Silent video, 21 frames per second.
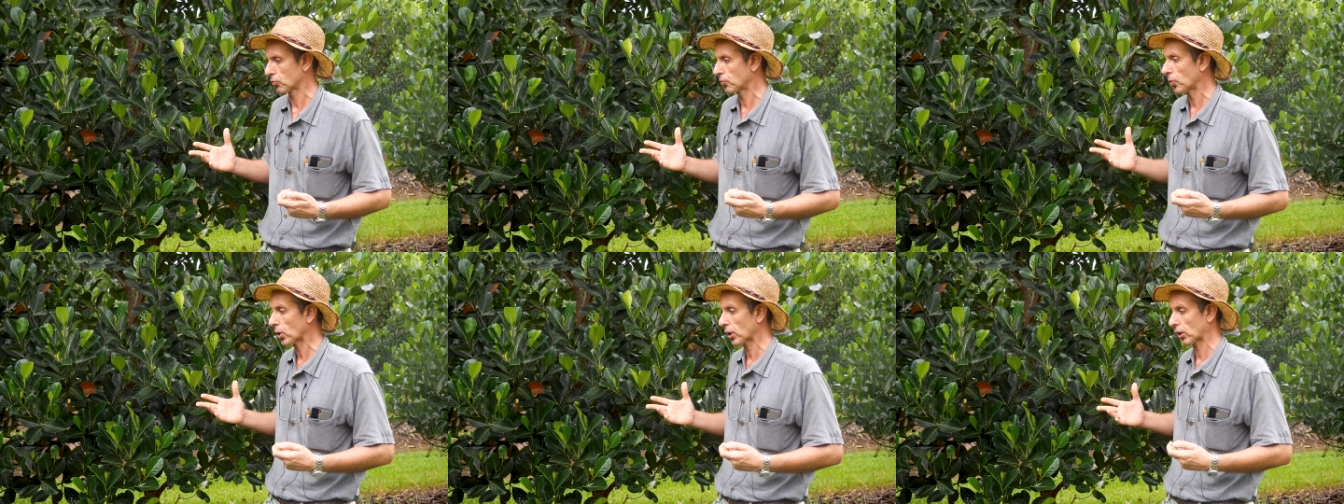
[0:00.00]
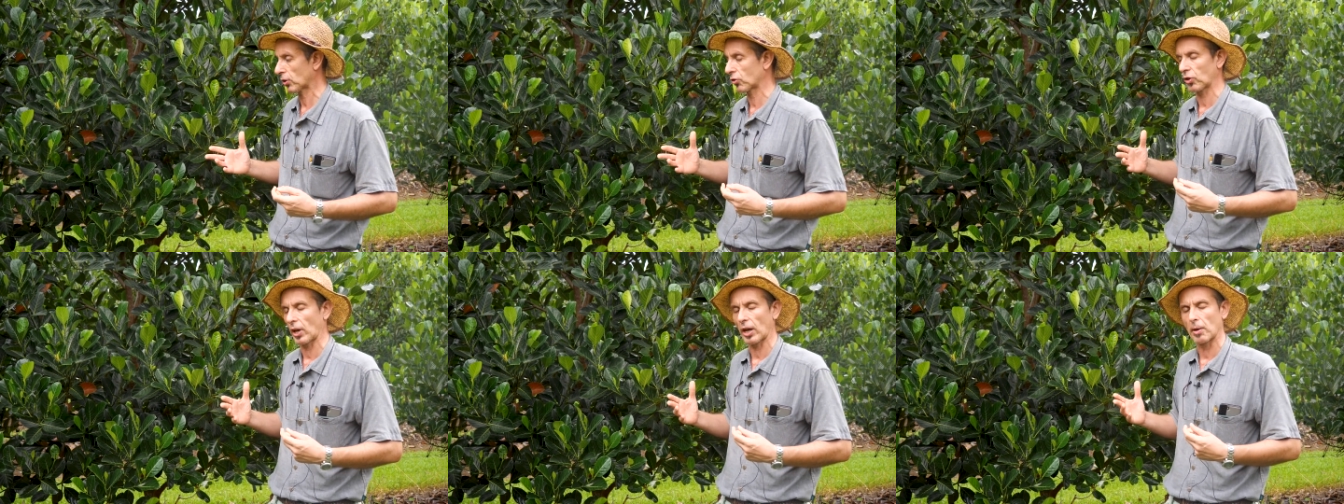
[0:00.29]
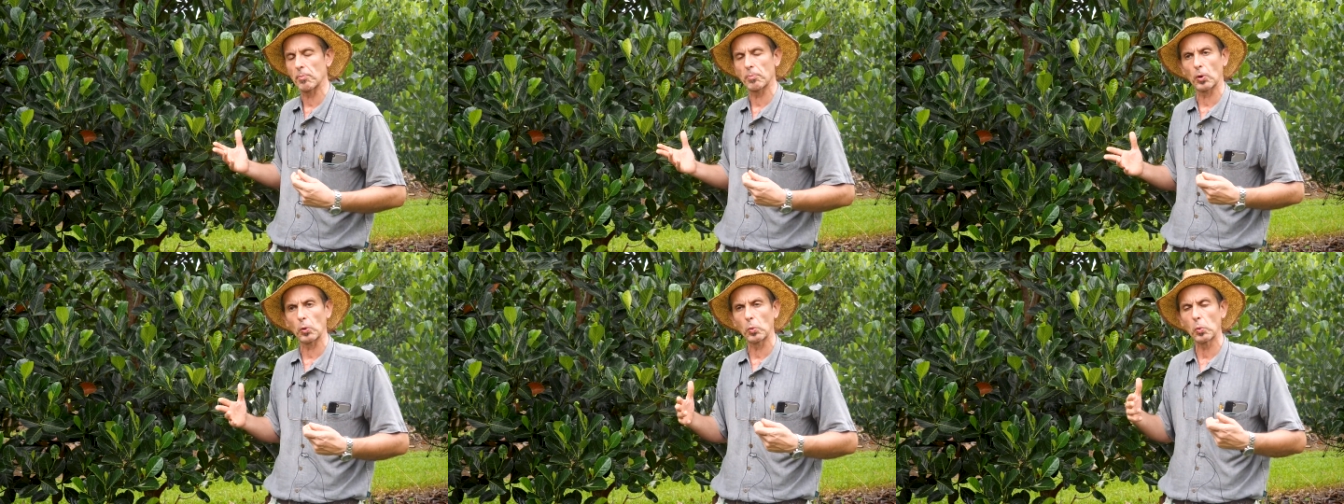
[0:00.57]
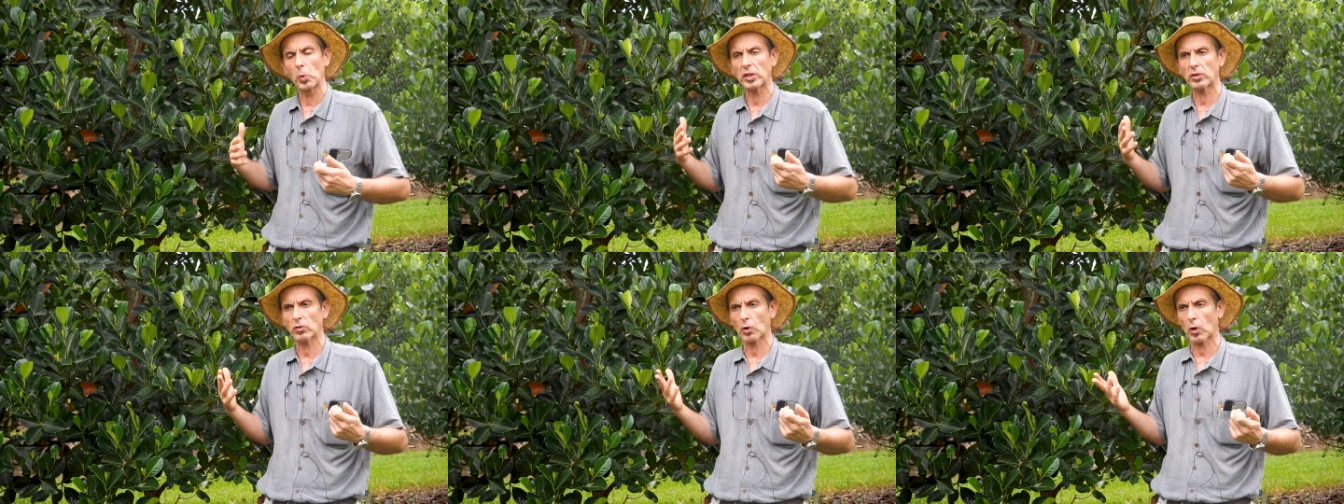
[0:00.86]
For example,
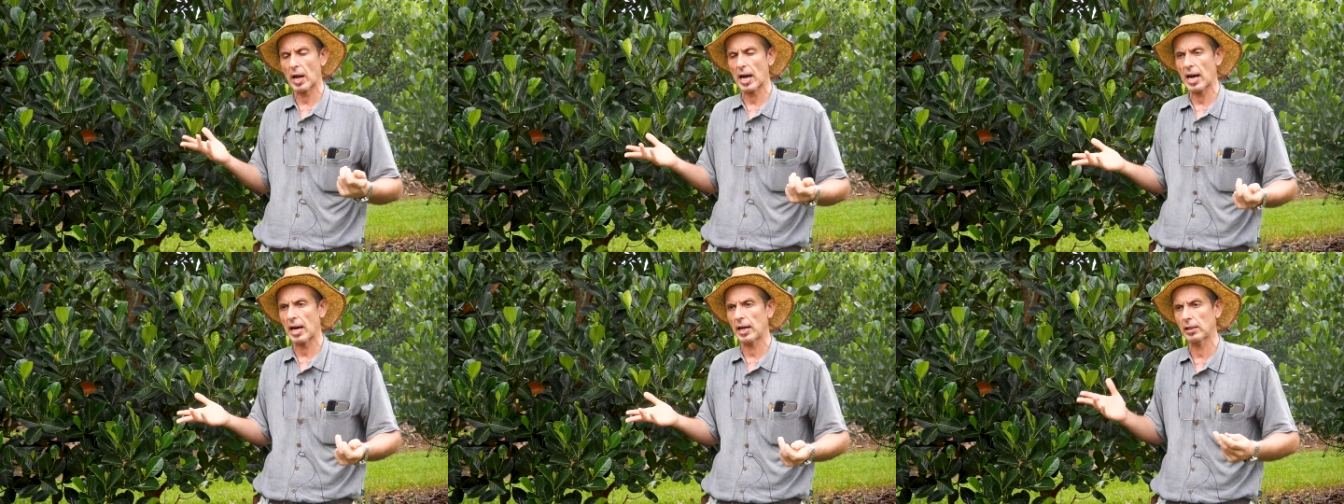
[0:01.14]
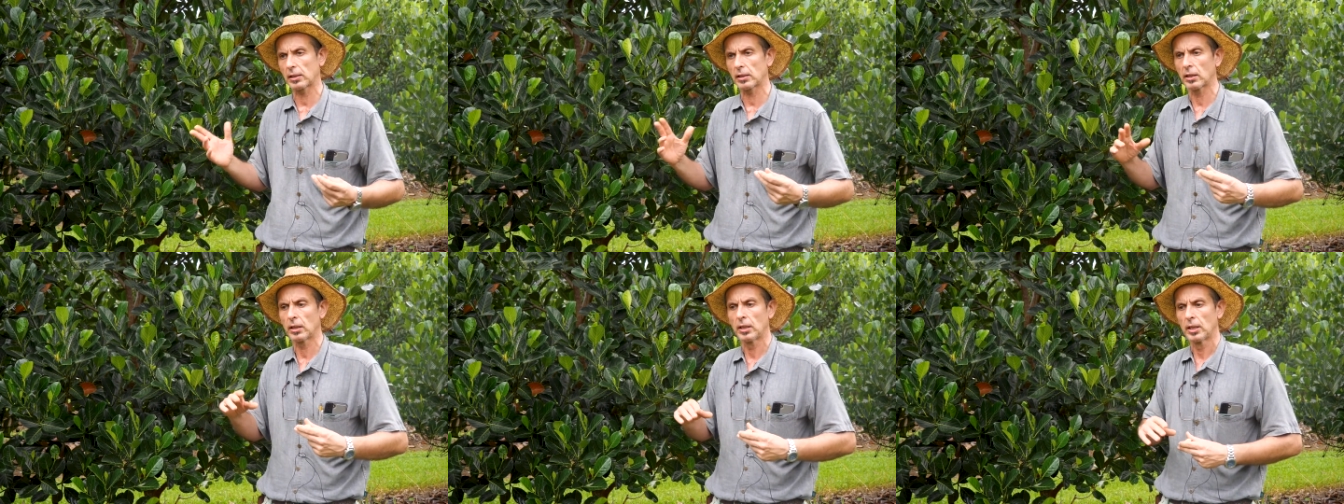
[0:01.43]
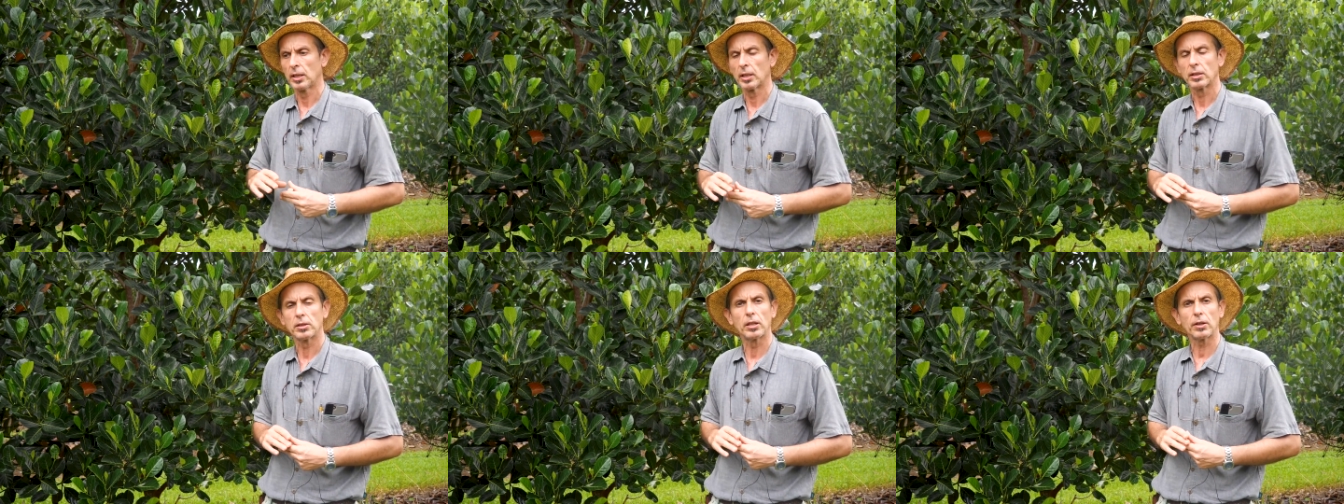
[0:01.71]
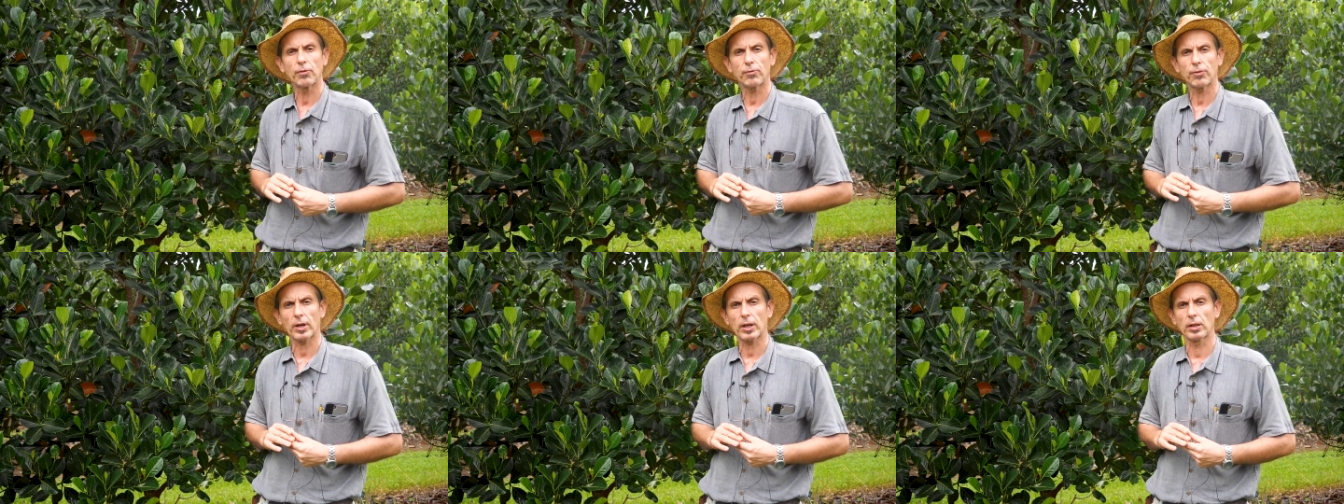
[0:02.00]
we tried
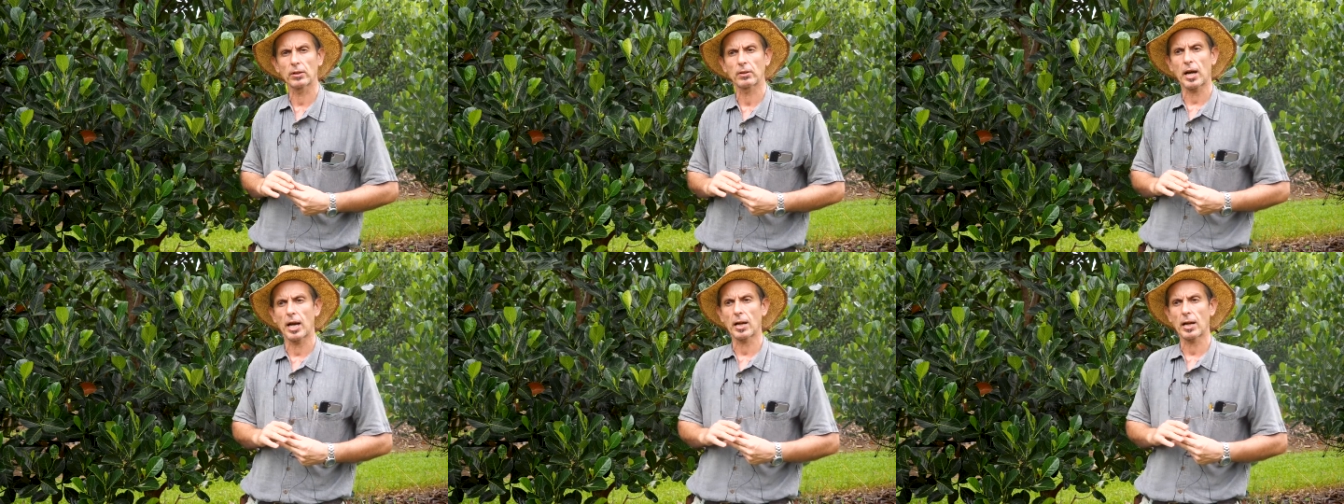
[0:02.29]
different